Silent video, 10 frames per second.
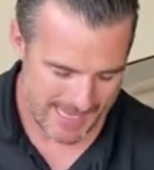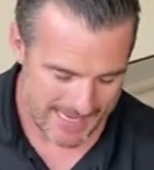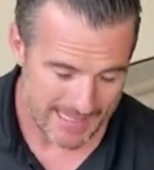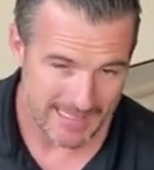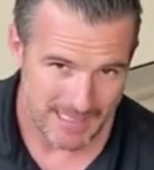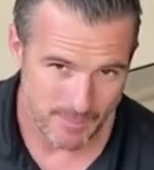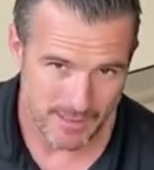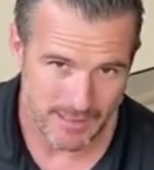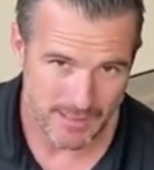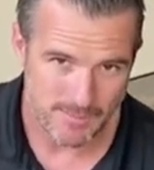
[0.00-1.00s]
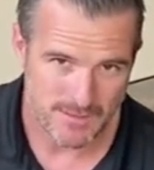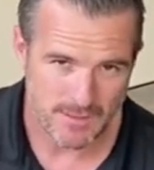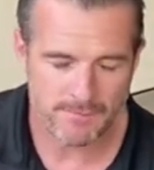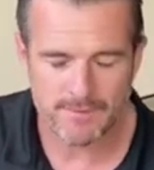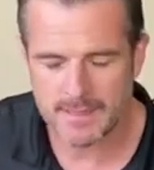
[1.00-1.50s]
and get a bit of hips.
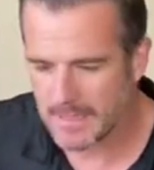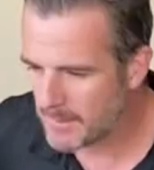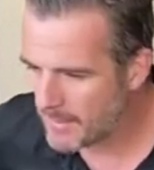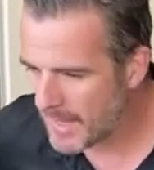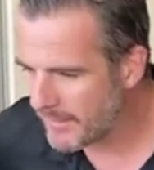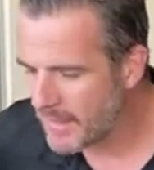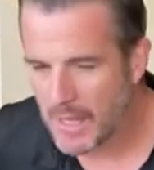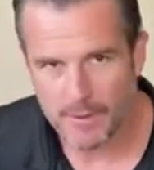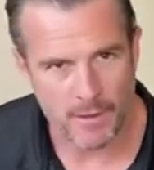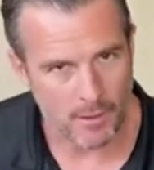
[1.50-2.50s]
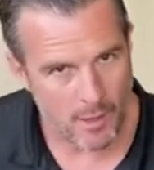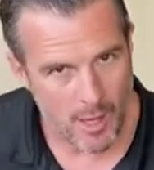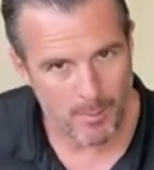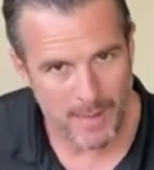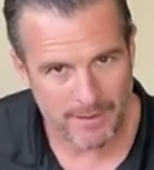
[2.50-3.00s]
So forget about the
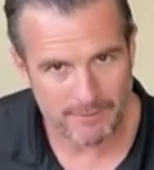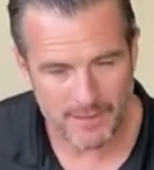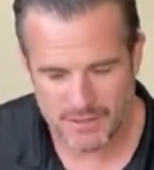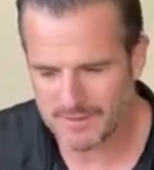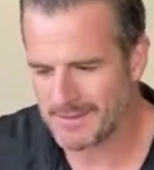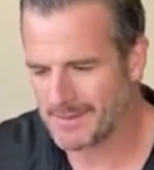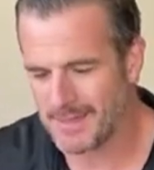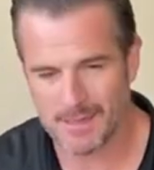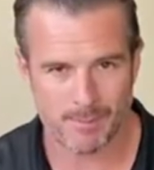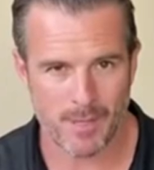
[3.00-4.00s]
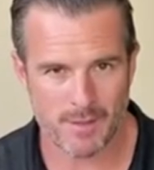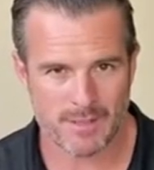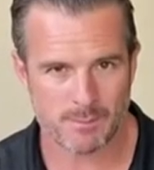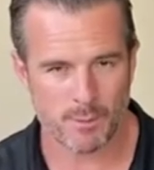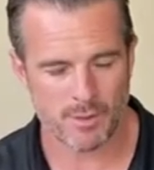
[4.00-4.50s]
lower back flexion, that's an added
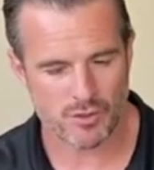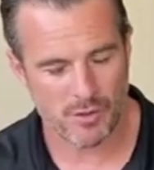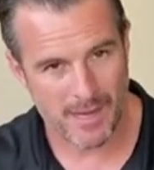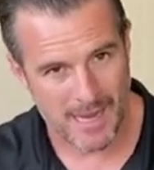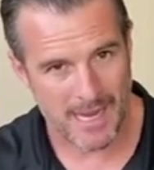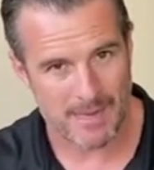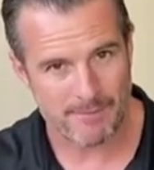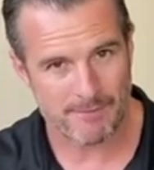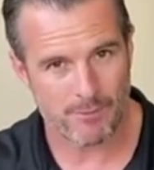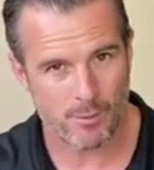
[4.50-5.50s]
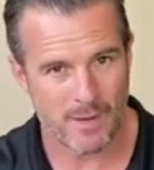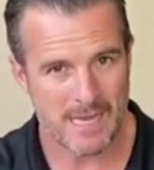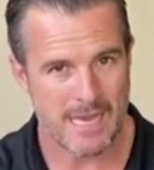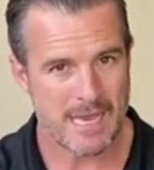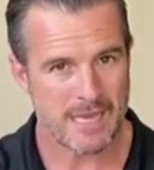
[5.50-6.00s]
bonus, but we're trying to aim for
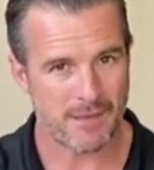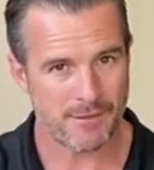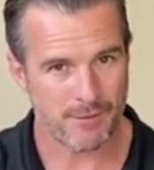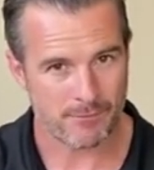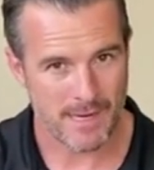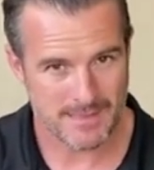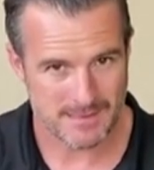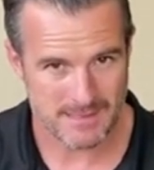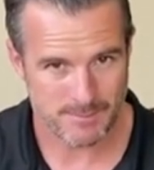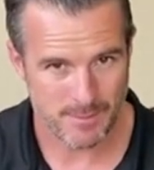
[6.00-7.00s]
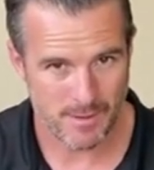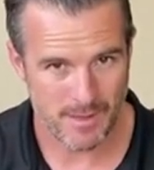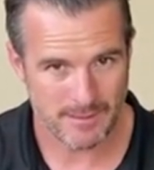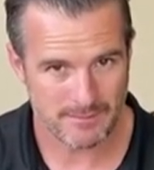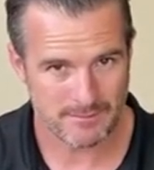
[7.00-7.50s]
your thoracic
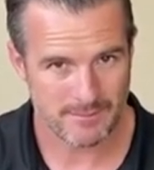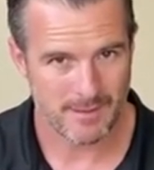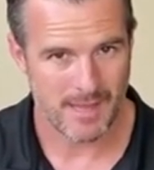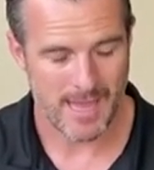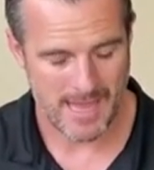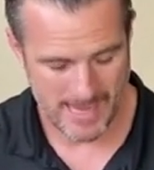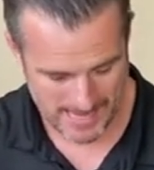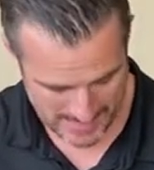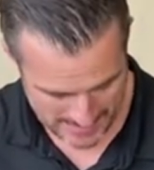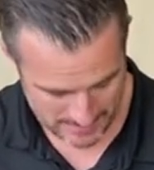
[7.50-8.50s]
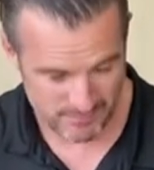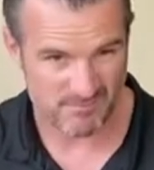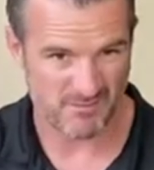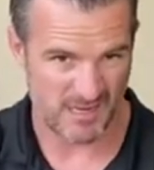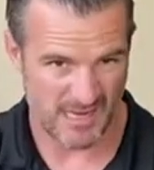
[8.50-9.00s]
spine and
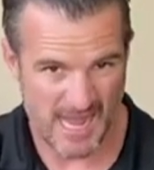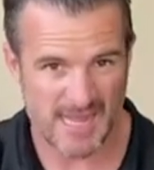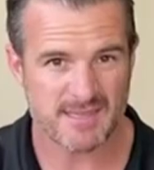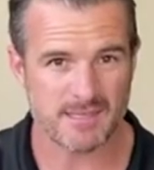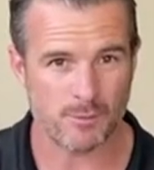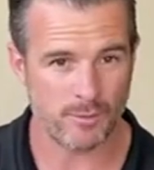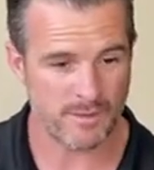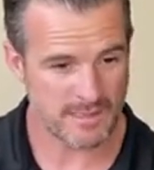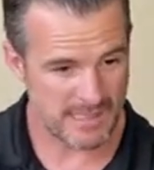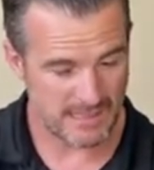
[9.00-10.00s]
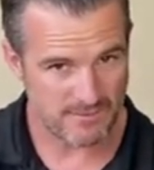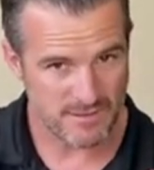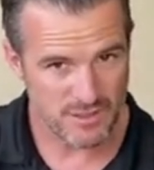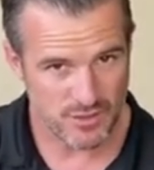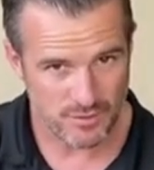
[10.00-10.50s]
your lats and all the connective
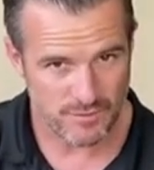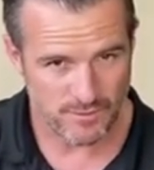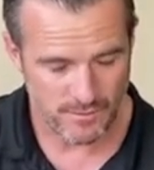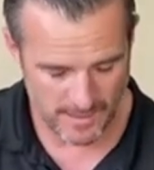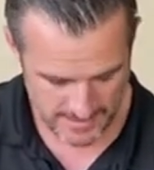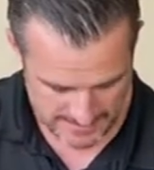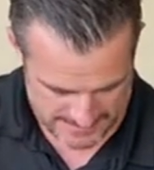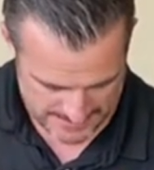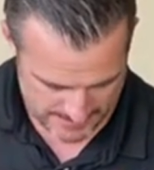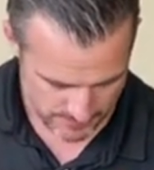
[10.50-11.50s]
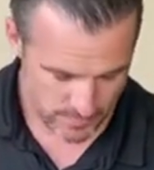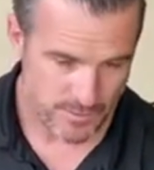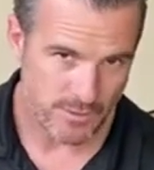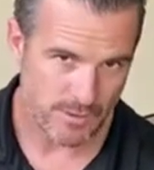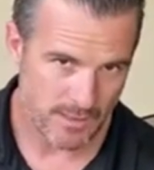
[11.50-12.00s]
tissue through there, but
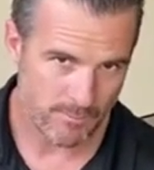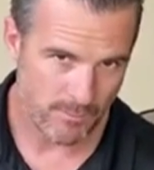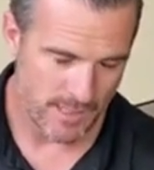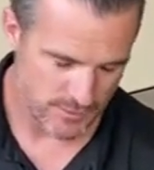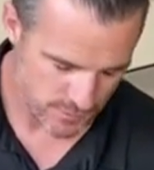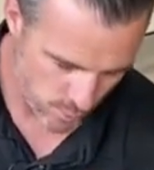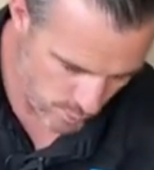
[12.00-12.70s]
also your hip range. So